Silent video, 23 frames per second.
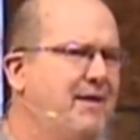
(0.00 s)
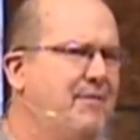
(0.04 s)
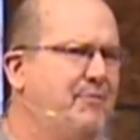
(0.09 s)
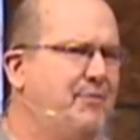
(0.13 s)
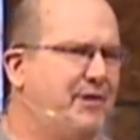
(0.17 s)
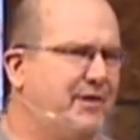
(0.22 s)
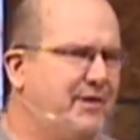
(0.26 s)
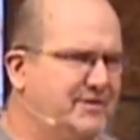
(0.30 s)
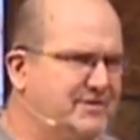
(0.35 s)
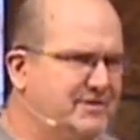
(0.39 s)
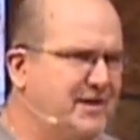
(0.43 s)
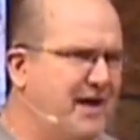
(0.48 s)

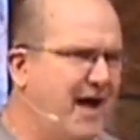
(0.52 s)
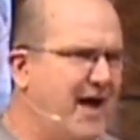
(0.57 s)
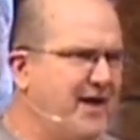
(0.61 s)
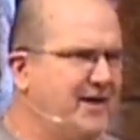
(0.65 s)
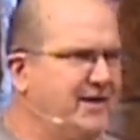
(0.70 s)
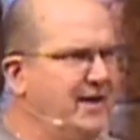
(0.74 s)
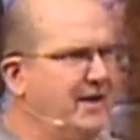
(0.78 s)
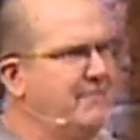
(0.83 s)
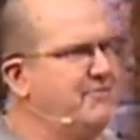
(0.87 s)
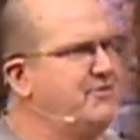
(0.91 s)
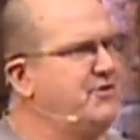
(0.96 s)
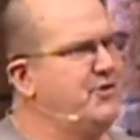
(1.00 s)
Because God
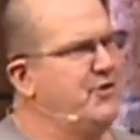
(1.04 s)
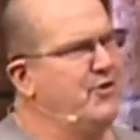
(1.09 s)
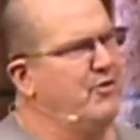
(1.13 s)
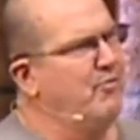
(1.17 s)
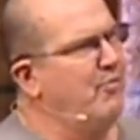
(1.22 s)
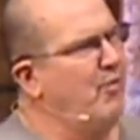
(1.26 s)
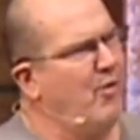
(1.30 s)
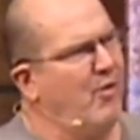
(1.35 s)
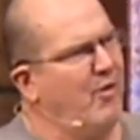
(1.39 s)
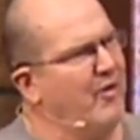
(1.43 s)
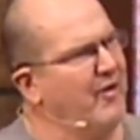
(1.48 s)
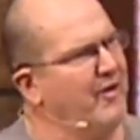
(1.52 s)
loves you
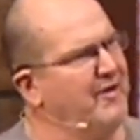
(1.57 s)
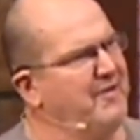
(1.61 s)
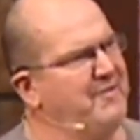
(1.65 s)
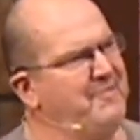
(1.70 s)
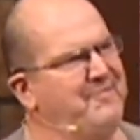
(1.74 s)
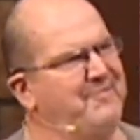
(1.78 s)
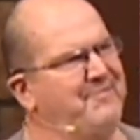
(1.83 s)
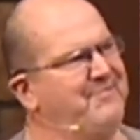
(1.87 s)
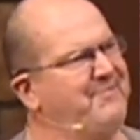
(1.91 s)
more